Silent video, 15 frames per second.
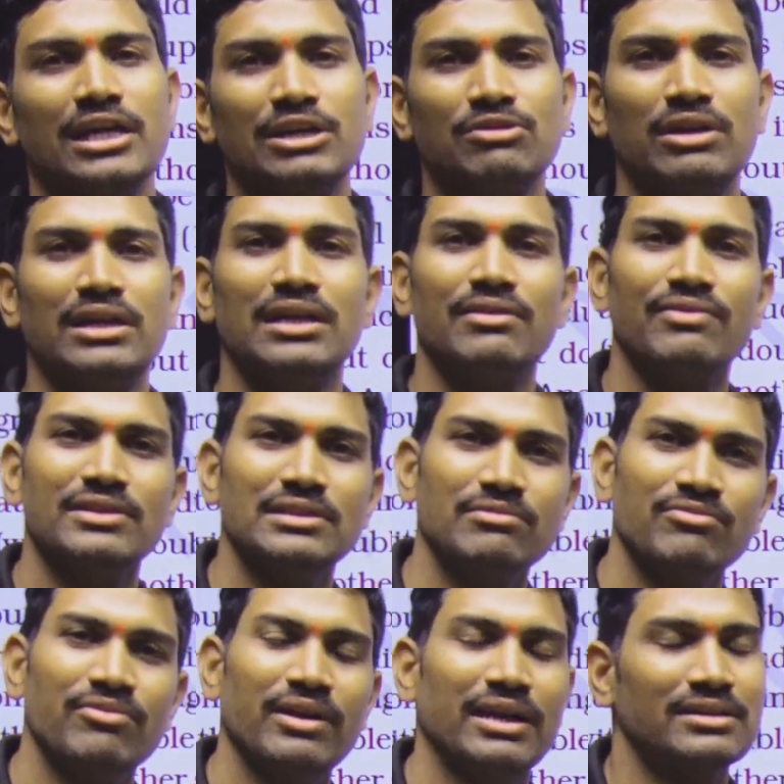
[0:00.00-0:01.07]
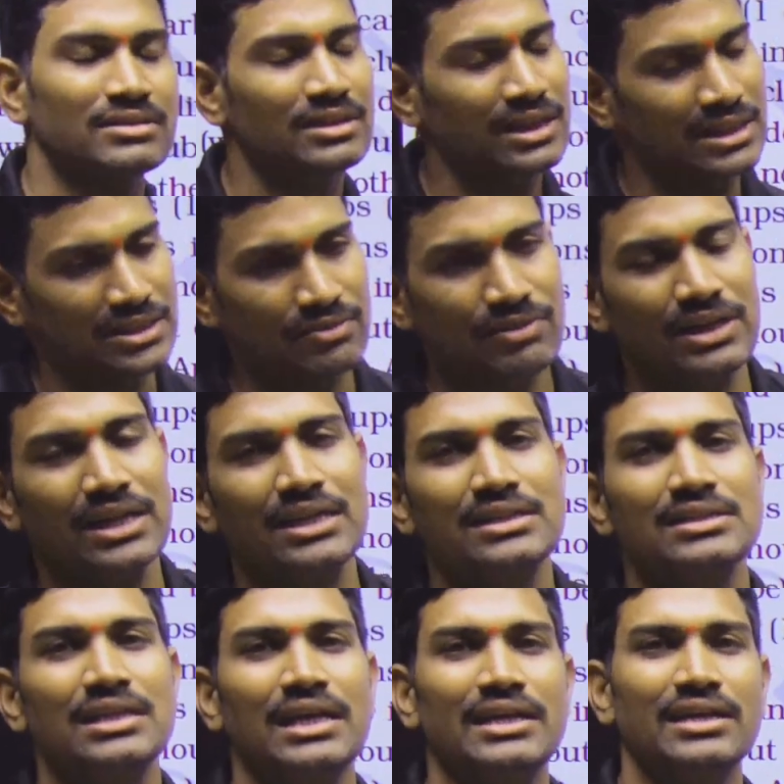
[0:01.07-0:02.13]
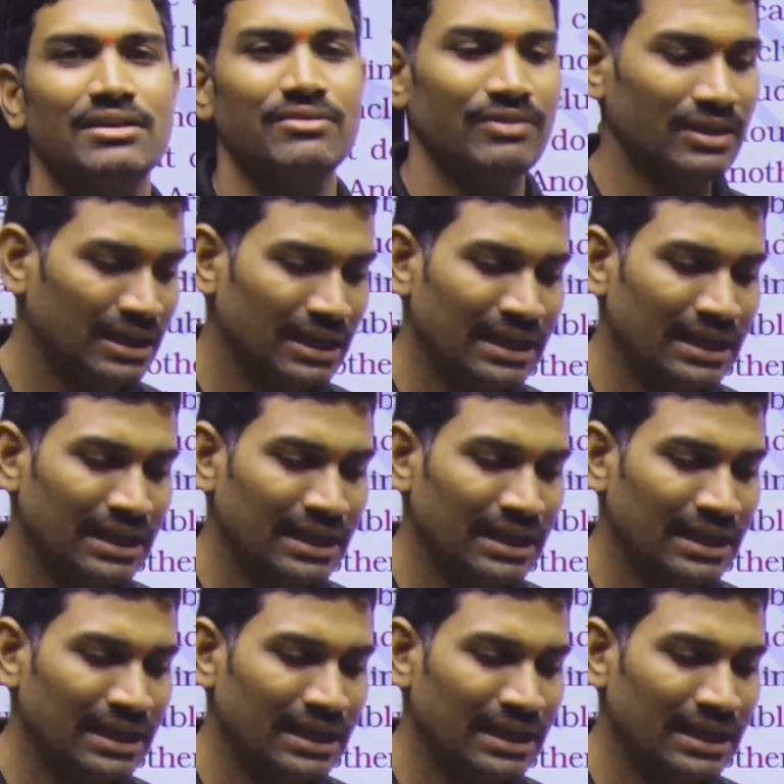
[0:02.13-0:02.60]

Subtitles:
can you identify some fats? Yes, we can easily identify.